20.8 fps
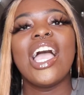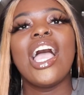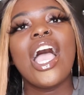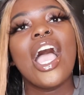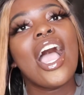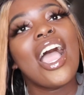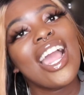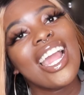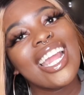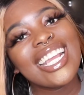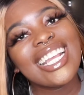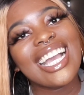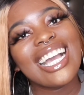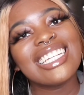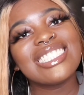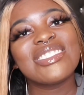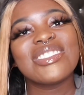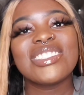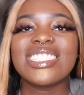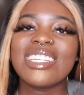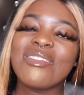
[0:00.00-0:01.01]
Alright
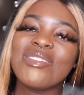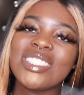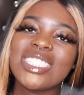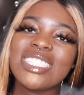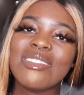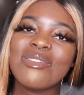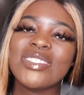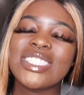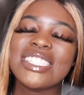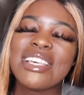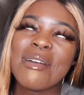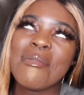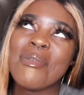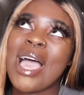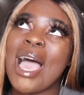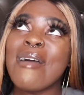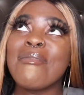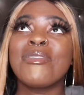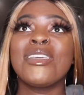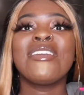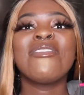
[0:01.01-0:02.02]
guys, what's up, what's up, what's up?
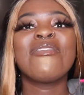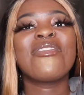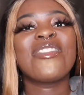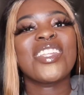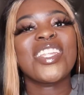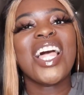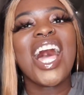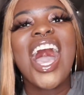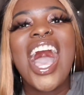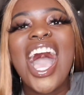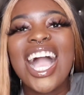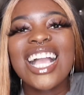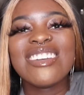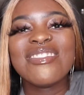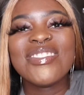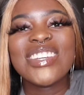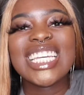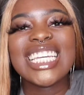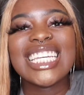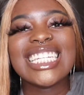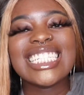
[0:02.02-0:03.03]
Happy
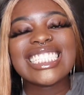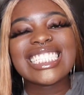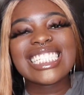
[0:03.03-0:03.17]
Vlogmas!